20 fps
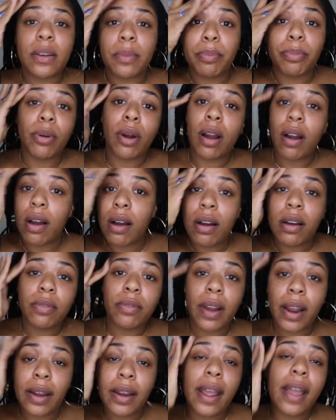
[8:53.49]
bra on
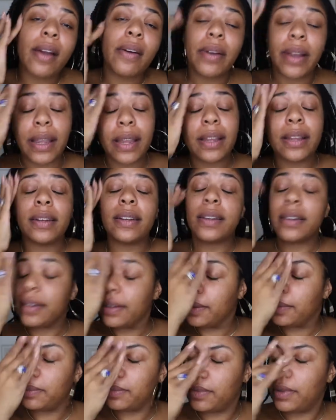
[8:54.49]
right now, and
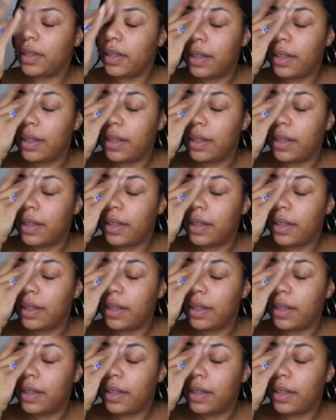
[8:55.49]
um,